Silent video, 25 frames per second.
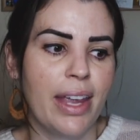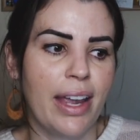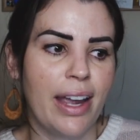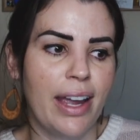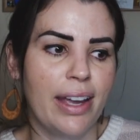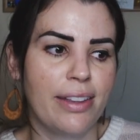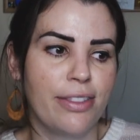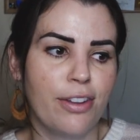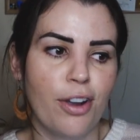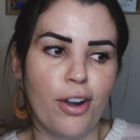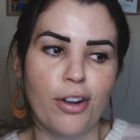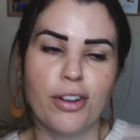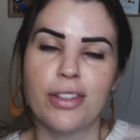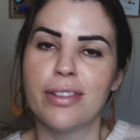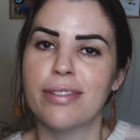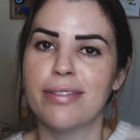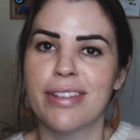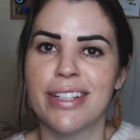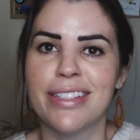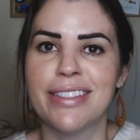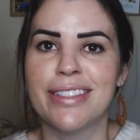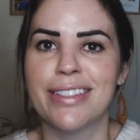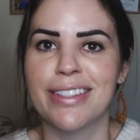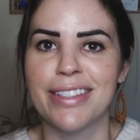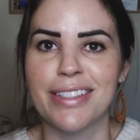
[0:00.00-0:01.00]
And the only
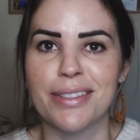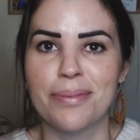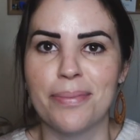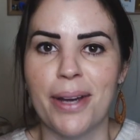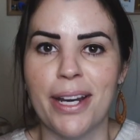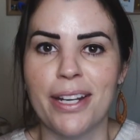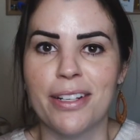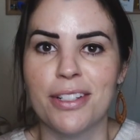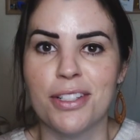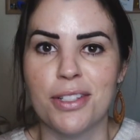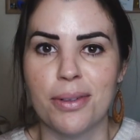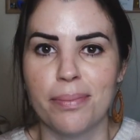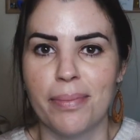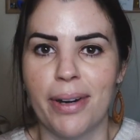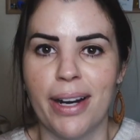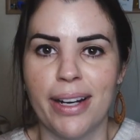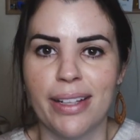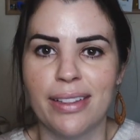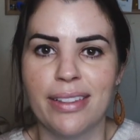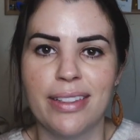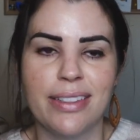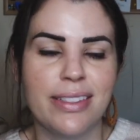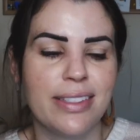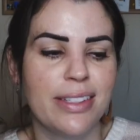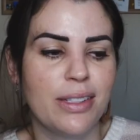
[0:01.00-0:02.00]
reason this made it to my
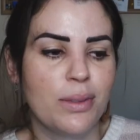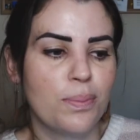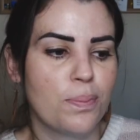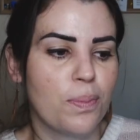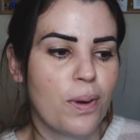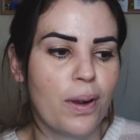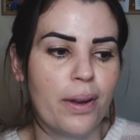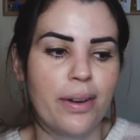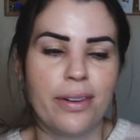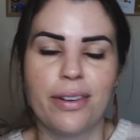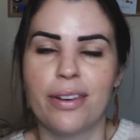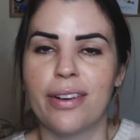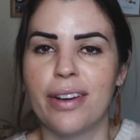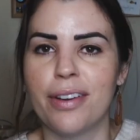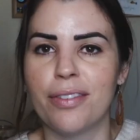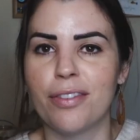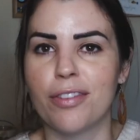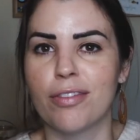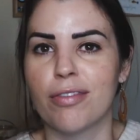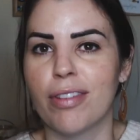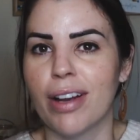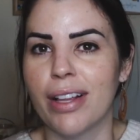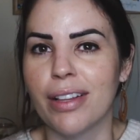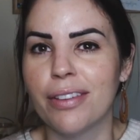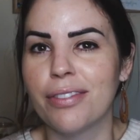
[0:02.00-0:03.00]
list is probably not even
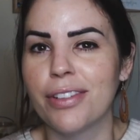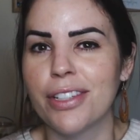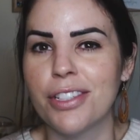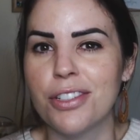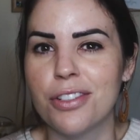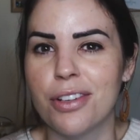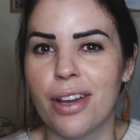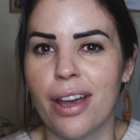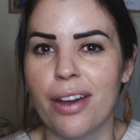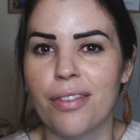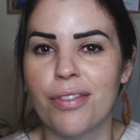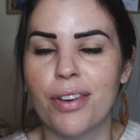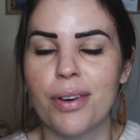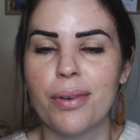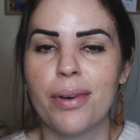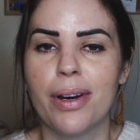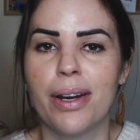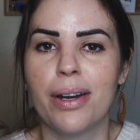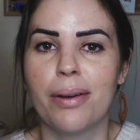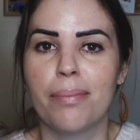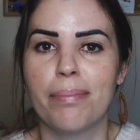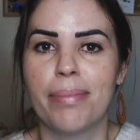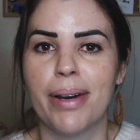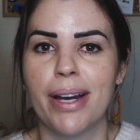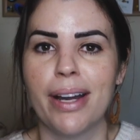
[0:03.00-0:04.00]
relevant to
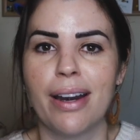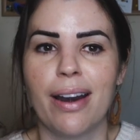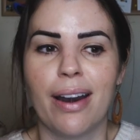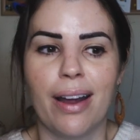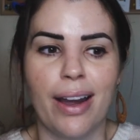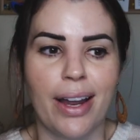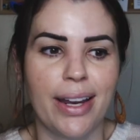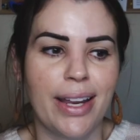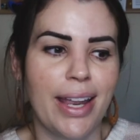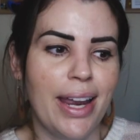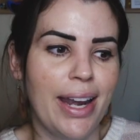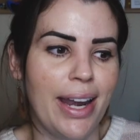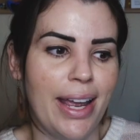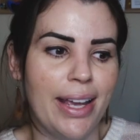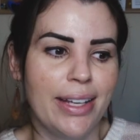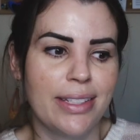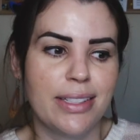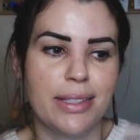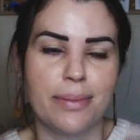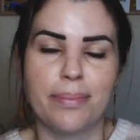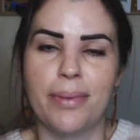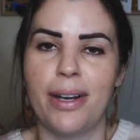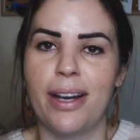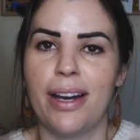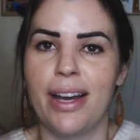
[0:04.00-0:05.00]
everyone, but I get
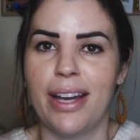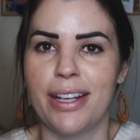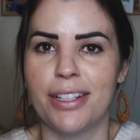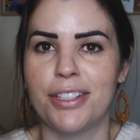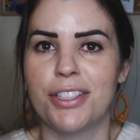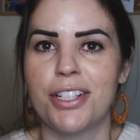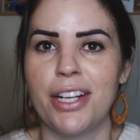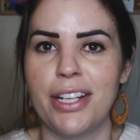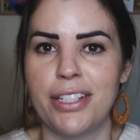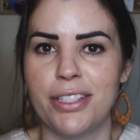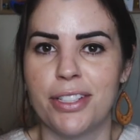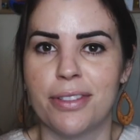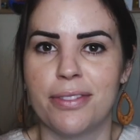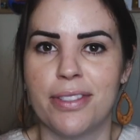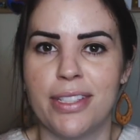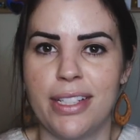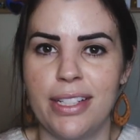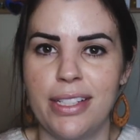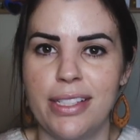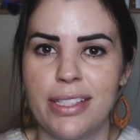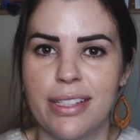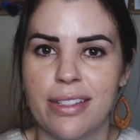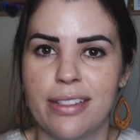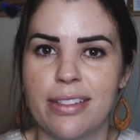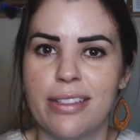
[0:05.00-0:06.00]
eczema at change of
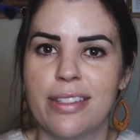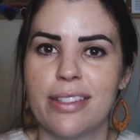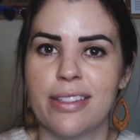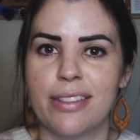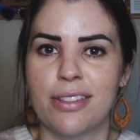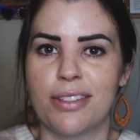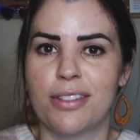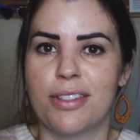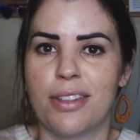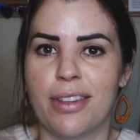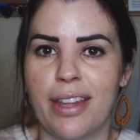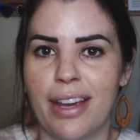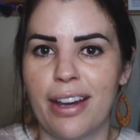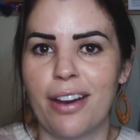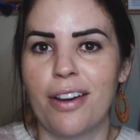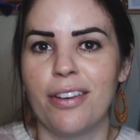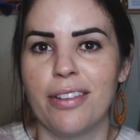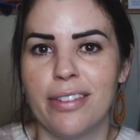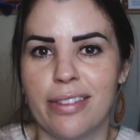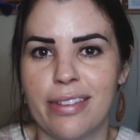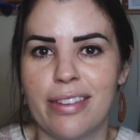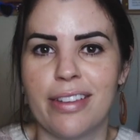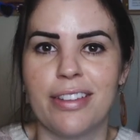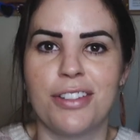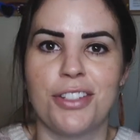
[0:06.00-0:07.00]
seasons. So that
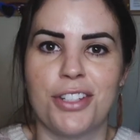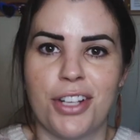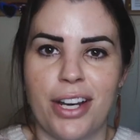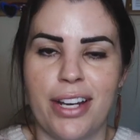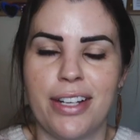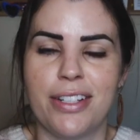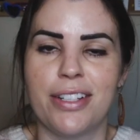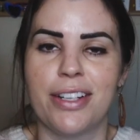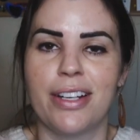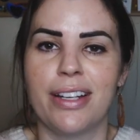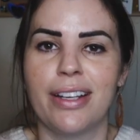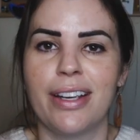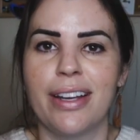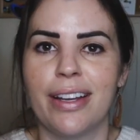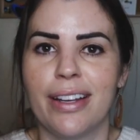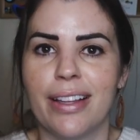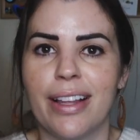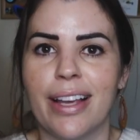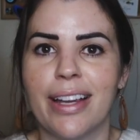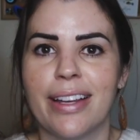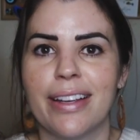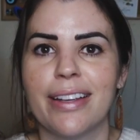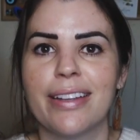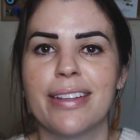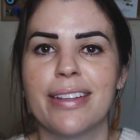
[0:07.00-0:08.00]
constant changing, like